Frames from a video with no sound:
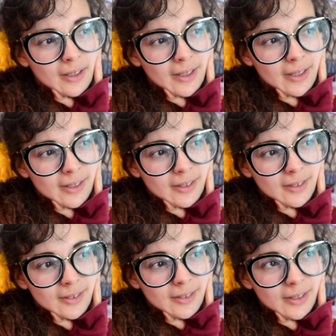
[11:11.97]

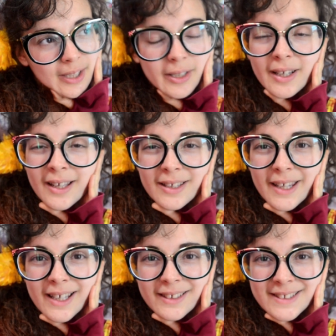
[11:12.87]
And I
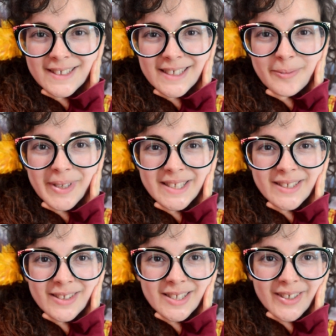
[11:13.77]
like to see my
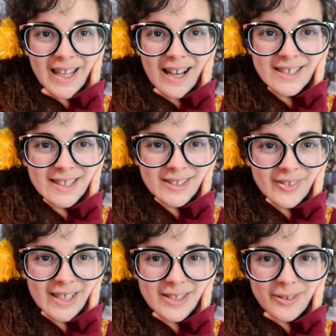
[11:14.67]
students' reactions
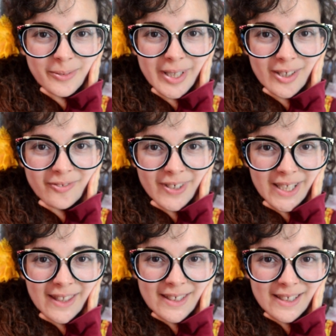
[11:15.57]
when I do weird,
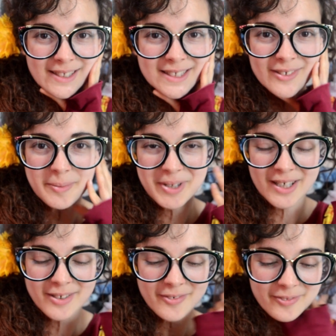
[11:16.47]
funny things, so I'm
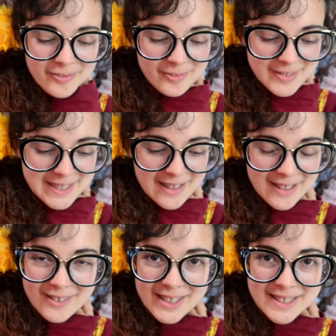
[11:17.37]
kind of sad I
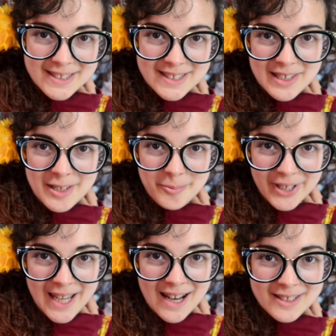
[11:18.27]
don't get to see them
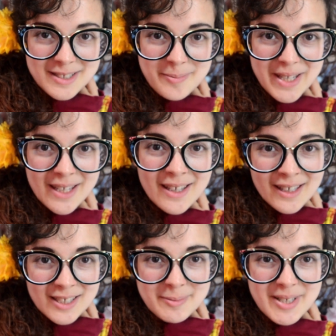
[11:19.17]
react to me,
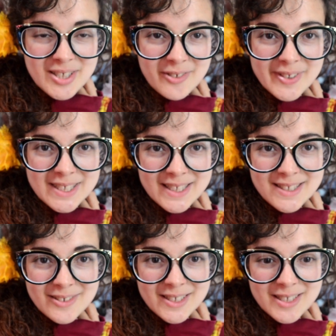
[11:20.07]
especially if it's, like,
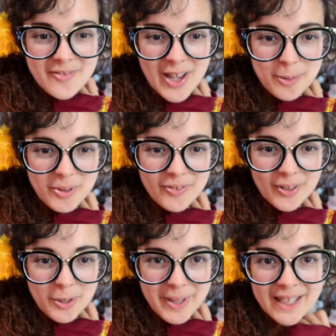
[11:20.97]
students I've had before.
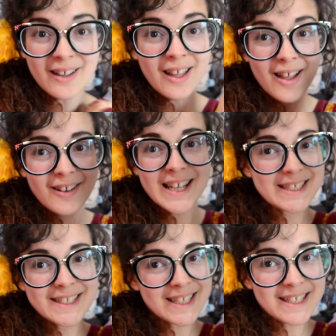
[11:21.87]
They'll be like, oh,
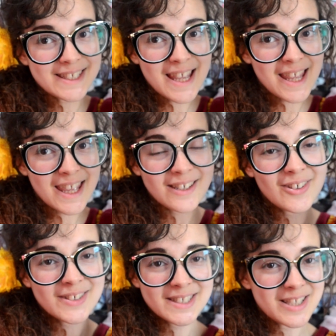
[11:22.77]
Gretchen-sensei, and
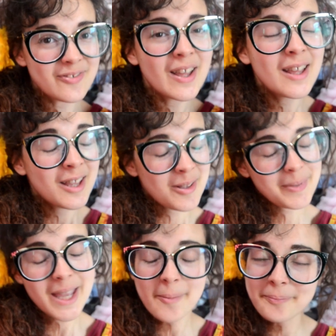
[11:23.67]
all this stuff.
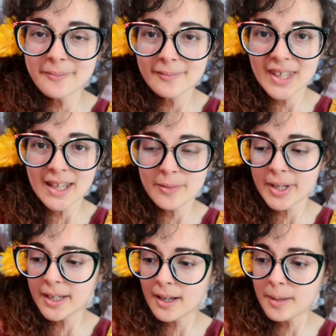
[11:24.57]
But, yeah,
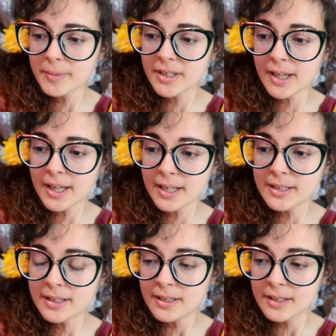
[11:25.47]
anyway, I'm gonna
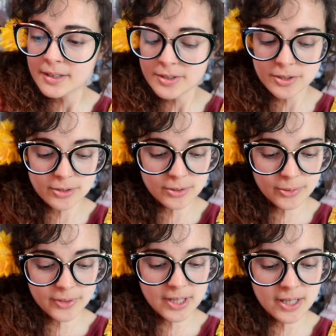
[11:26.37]
head
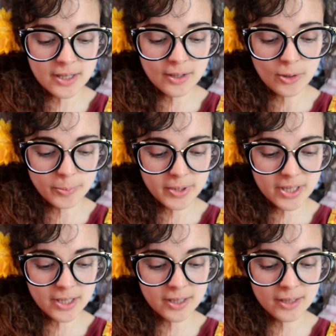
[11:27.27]
to the
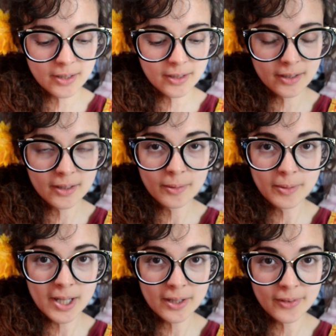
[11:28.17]
konbini
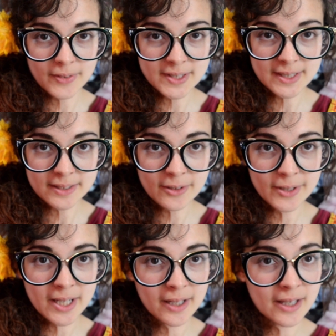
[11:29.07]
while this is
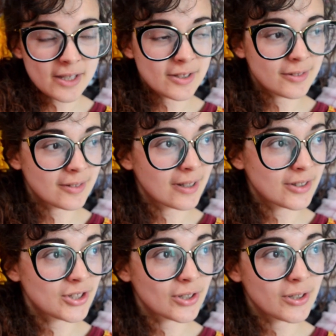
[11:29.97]
loading and
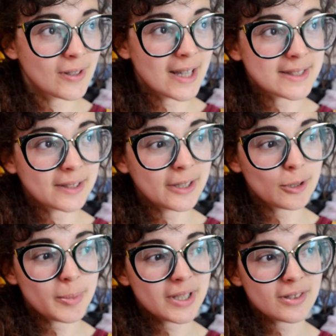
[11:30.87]
show you guys a
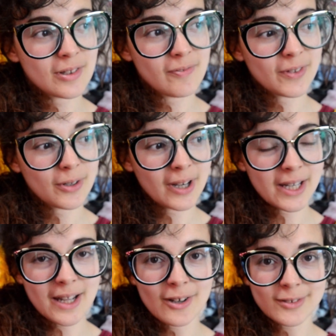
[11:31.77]
little bit of the
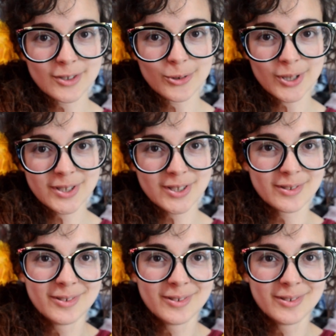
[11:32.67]
great outdoors.